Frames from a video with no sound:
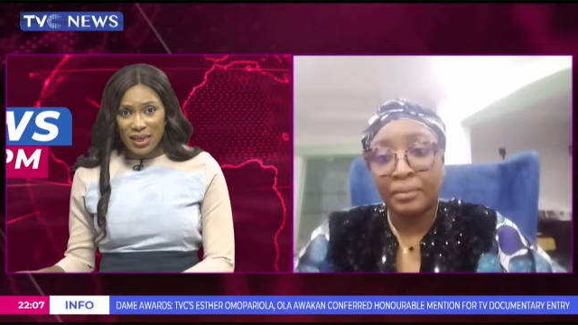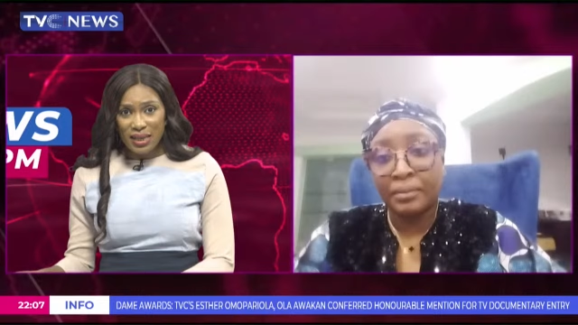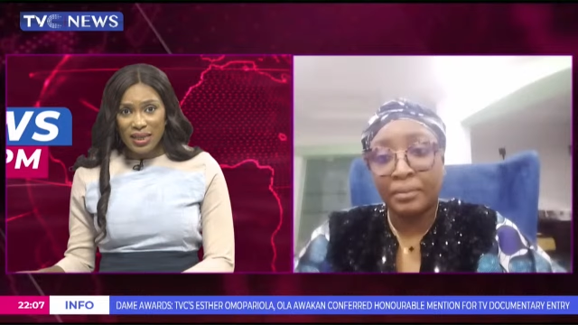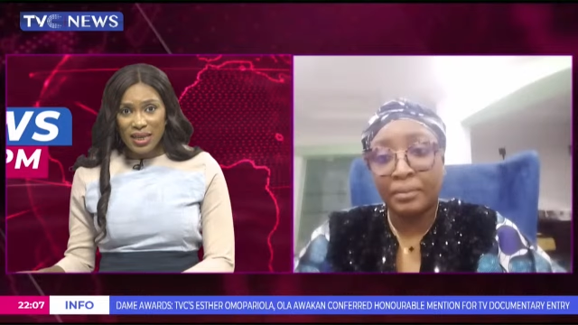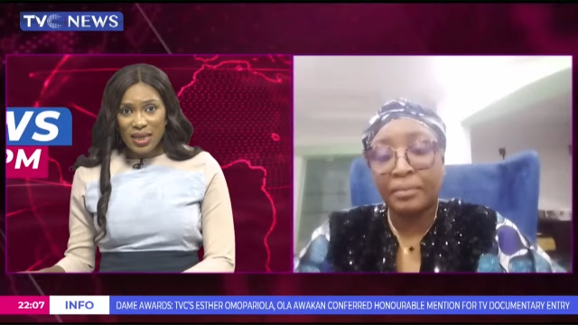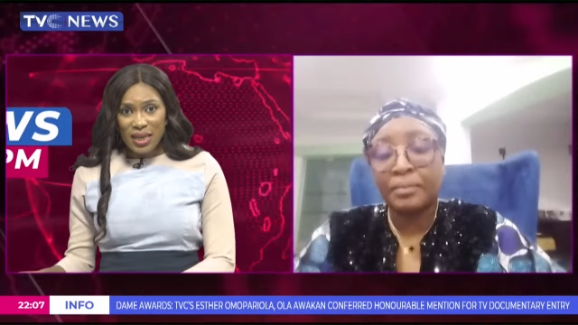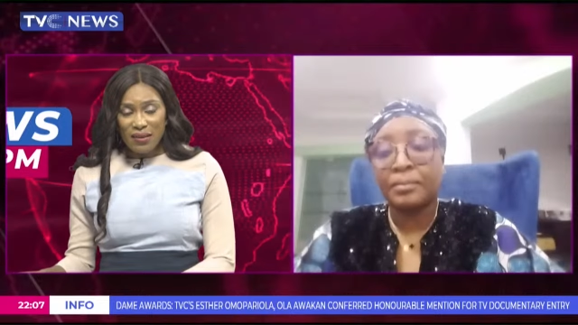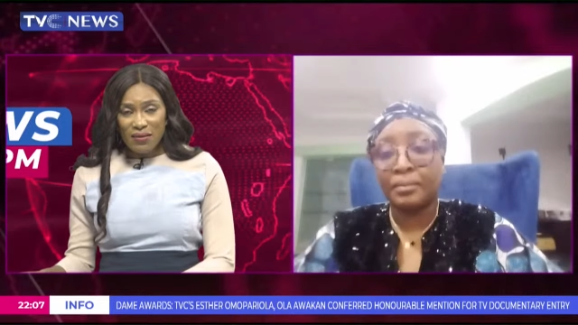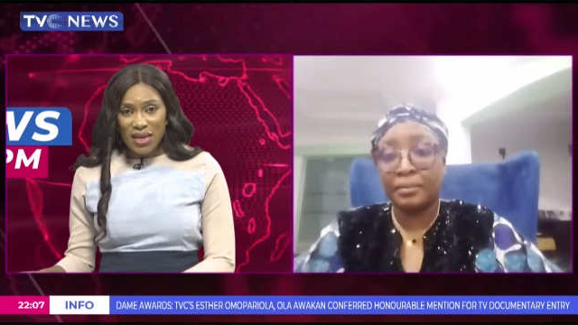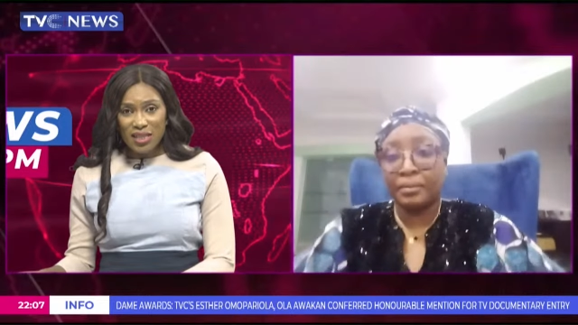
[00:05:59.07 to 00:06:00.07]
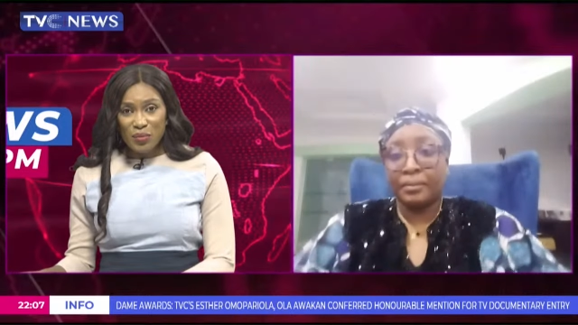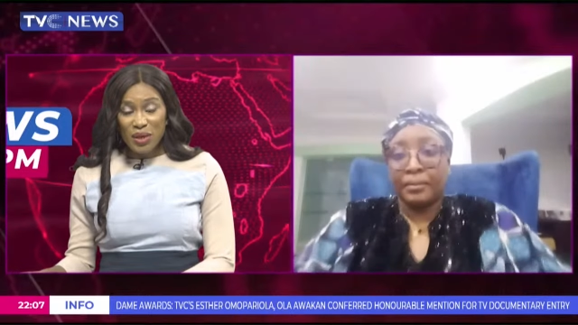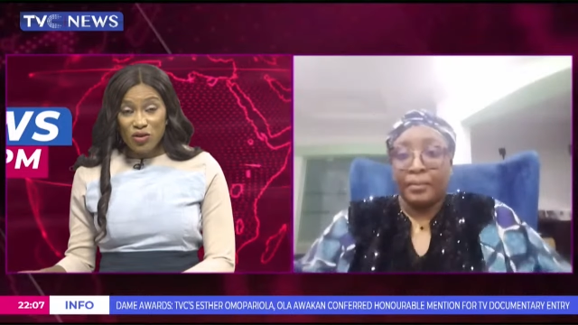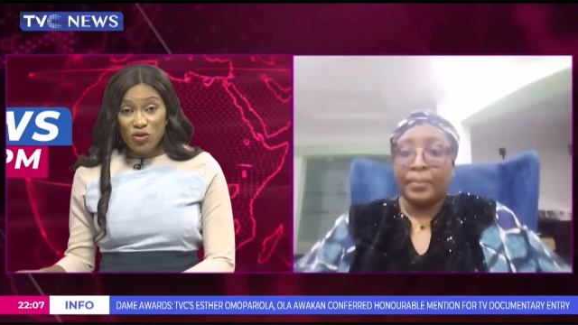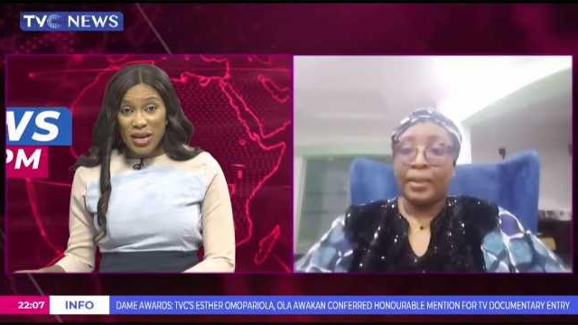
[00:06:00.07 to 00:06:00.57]
Speaker 1: the question I was asking
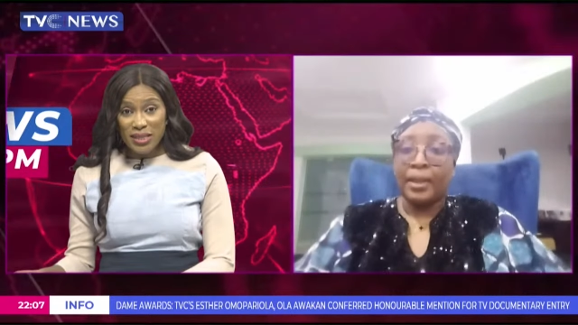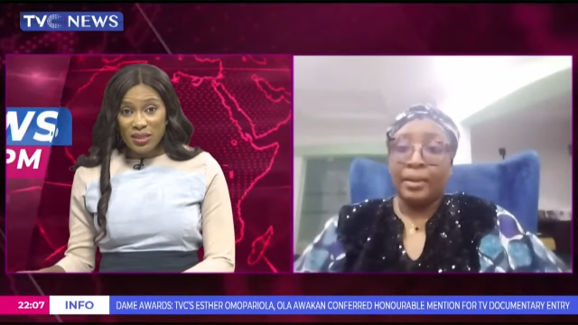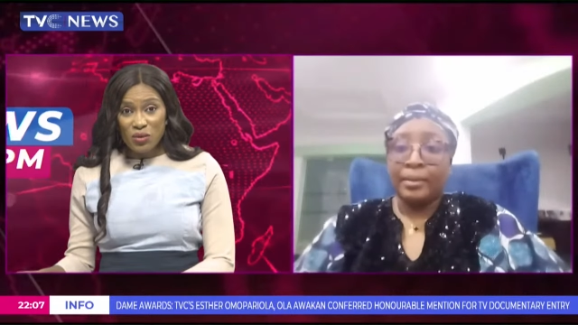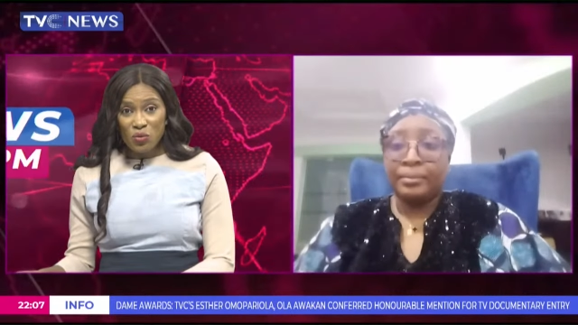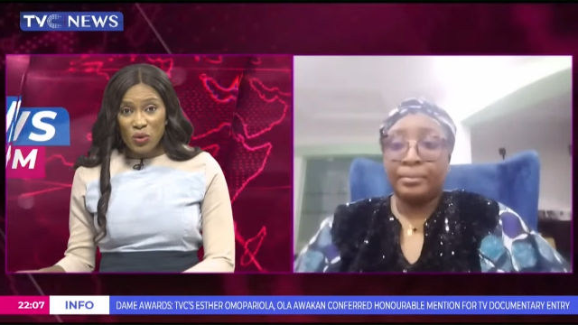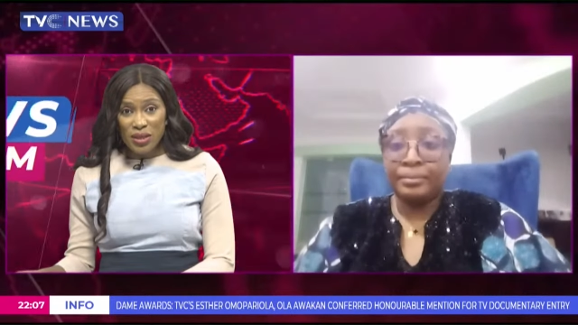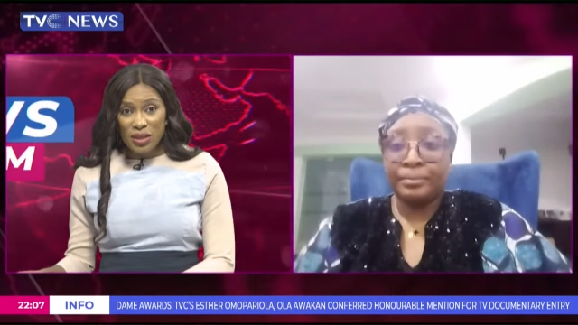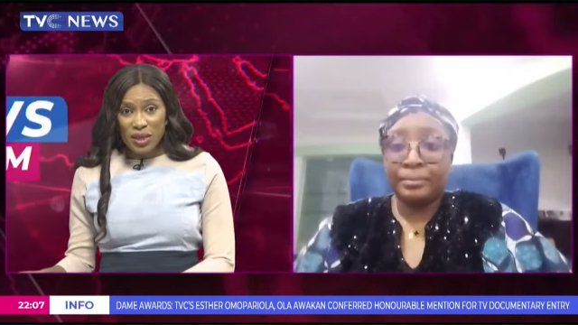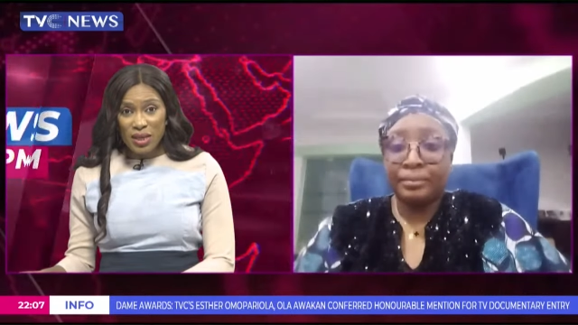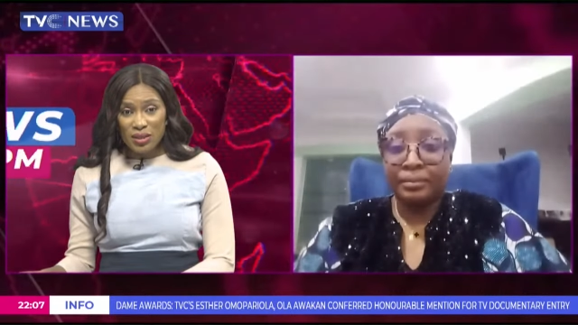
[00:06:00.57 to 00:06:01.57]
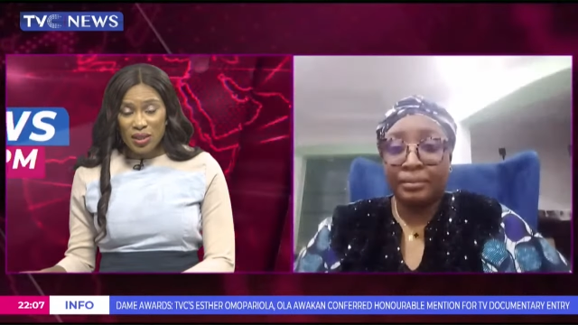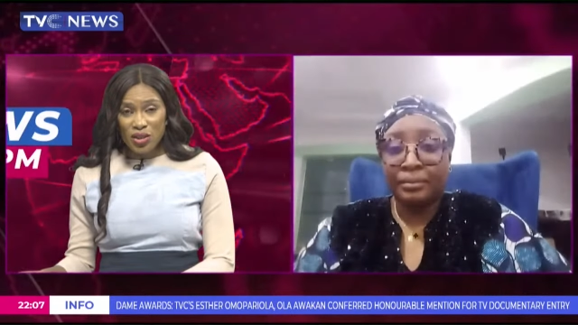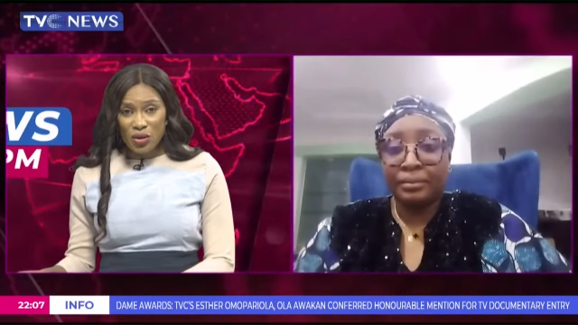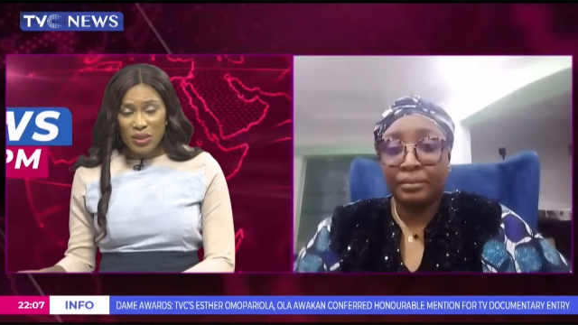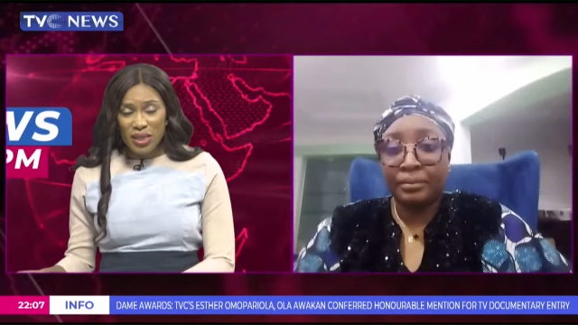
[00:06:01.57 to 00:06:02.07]
earlier, if that is
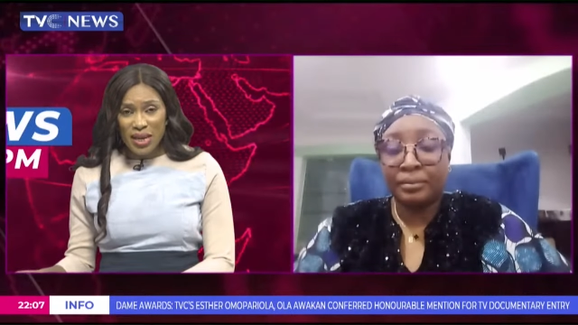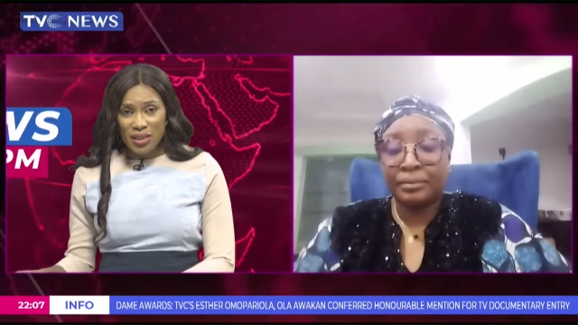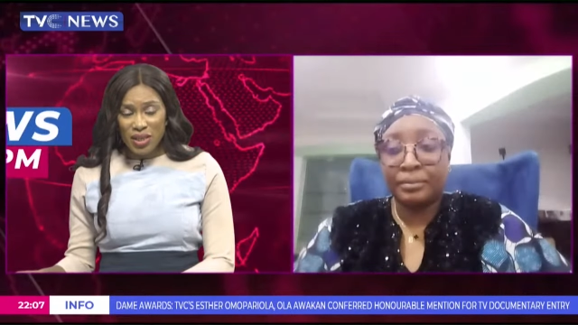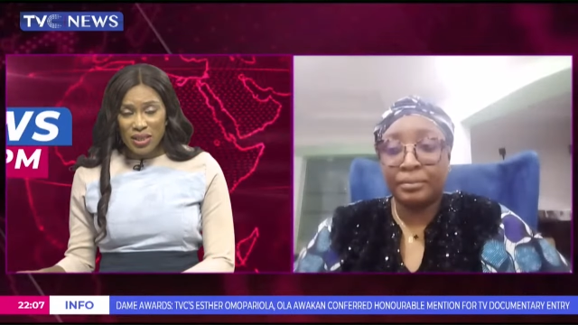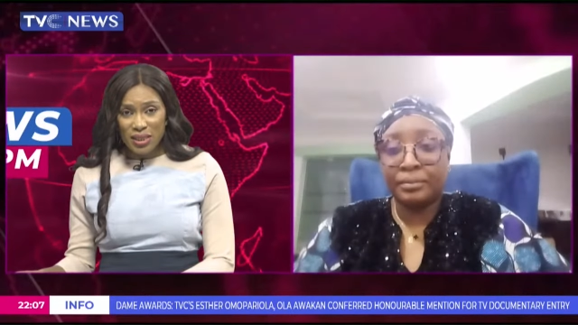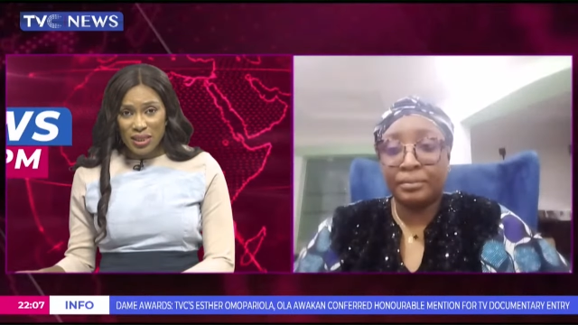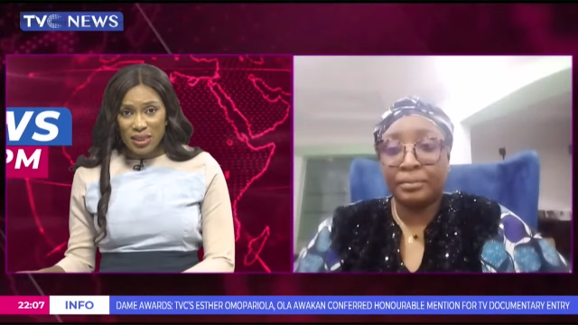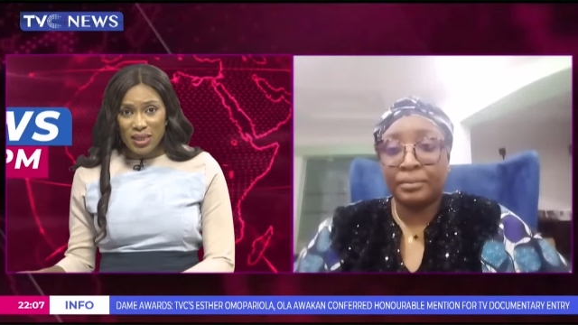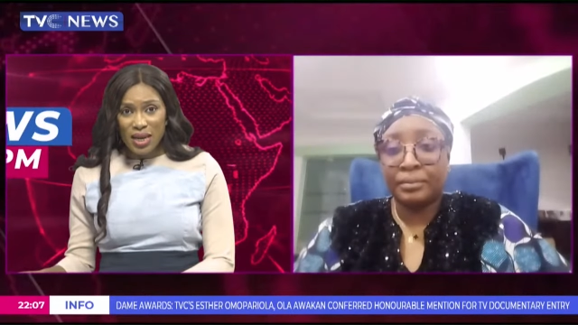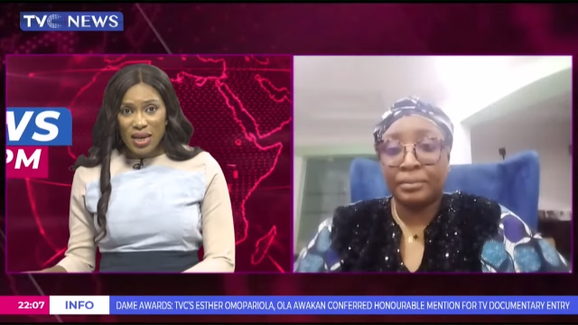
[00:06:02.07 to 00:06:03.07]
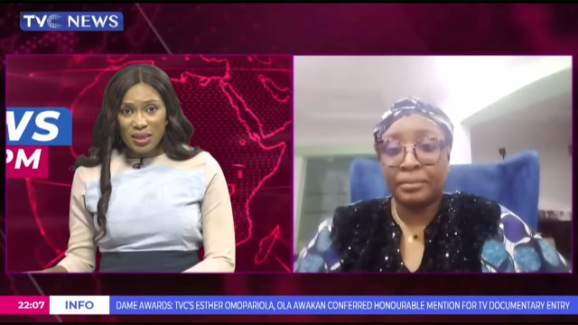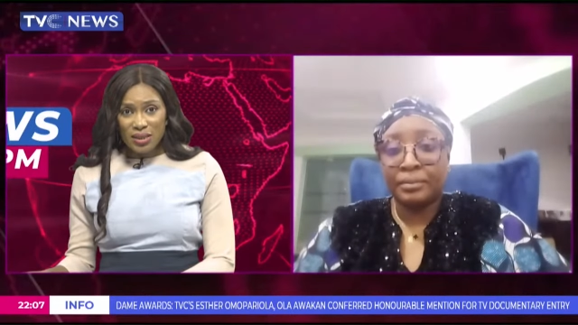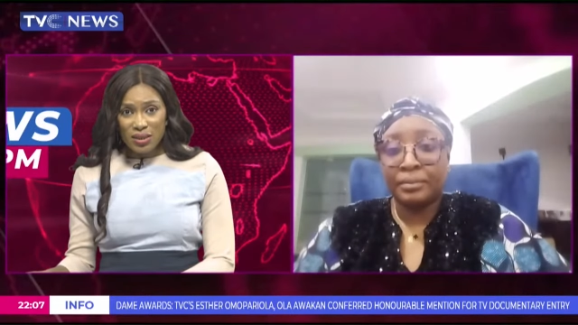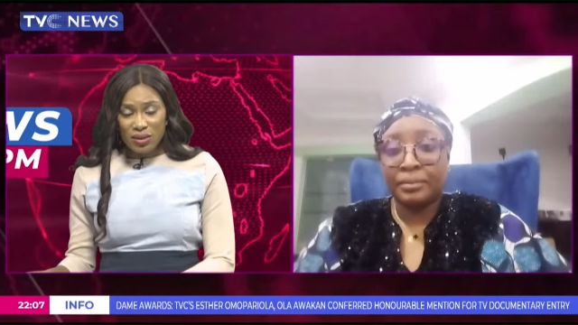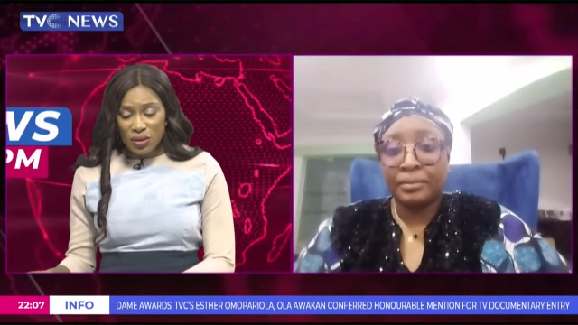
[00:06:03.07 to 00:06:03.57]
addressed with the security agencies,